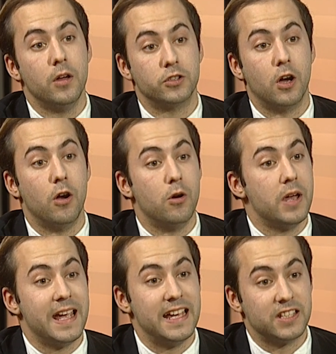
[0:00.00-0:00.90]
So
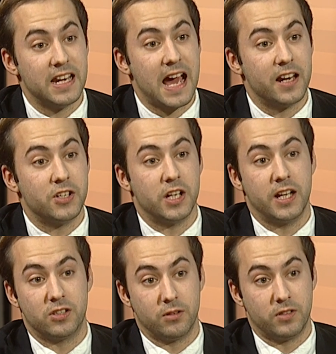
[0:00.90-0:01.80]
his
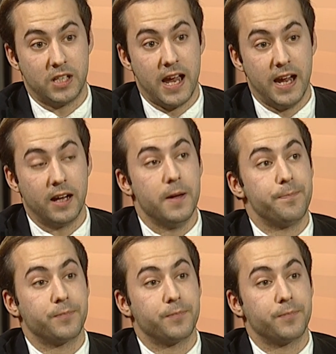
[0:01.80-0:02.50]
analogy is sort of saying,